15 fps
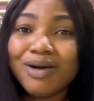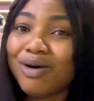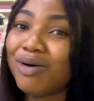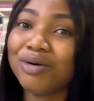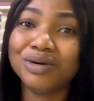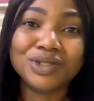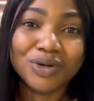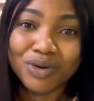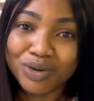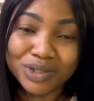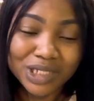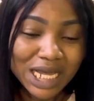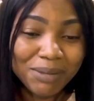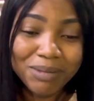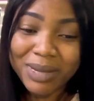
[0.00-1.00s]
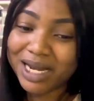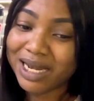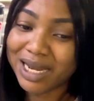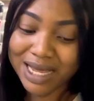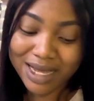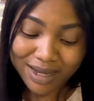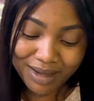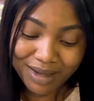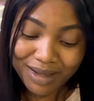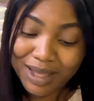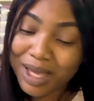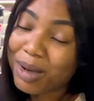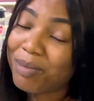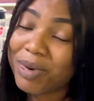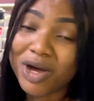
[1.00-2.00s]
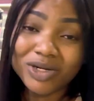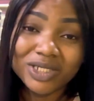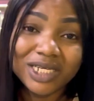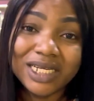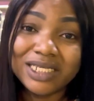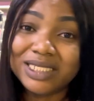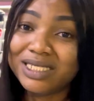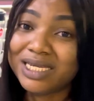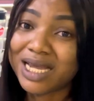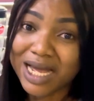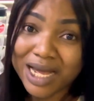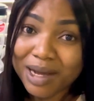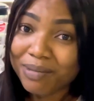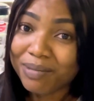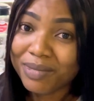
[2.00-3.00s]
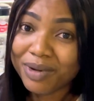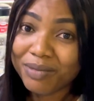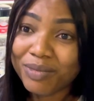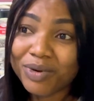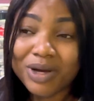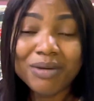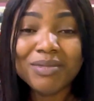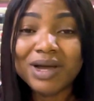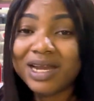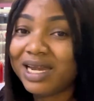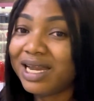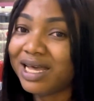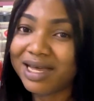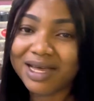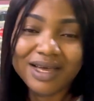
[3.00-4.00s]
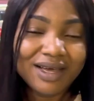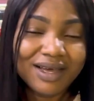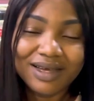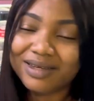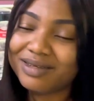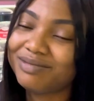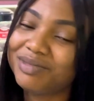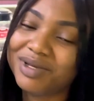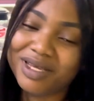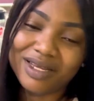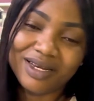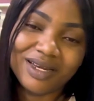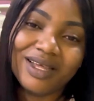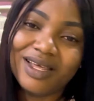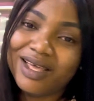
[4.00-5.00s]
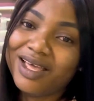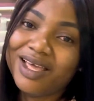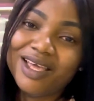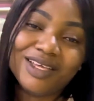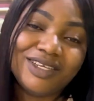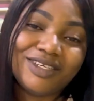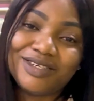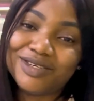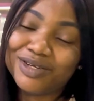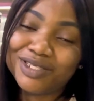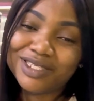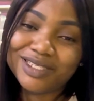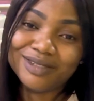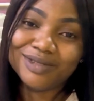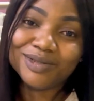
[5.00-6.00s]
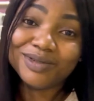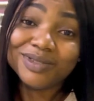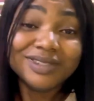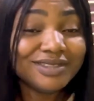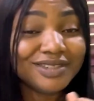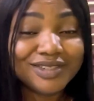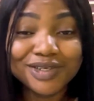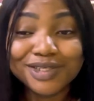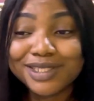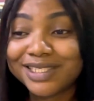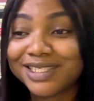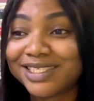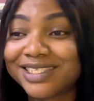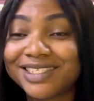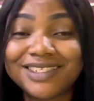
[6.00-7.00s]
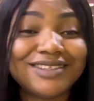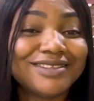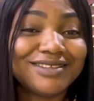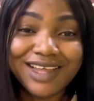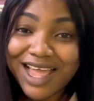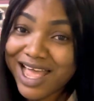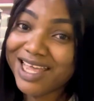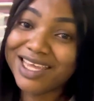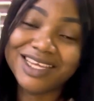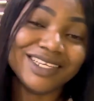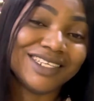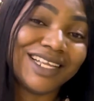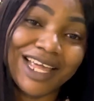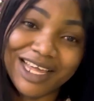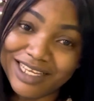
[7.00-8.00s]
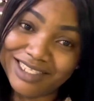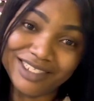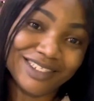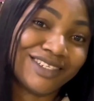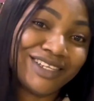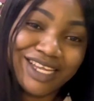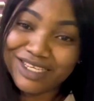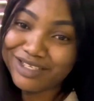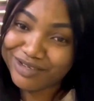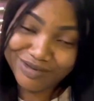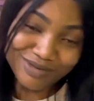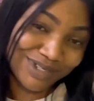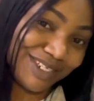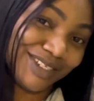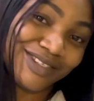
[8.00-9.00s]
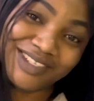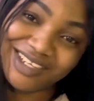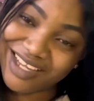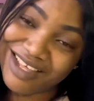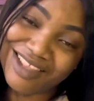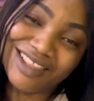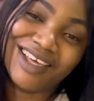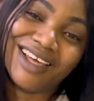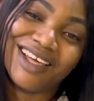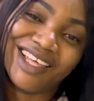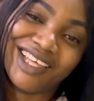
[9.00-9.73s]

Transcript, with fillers: hot hot amala pounded yam but amala ah man it's just it so just hanging tight let's do this together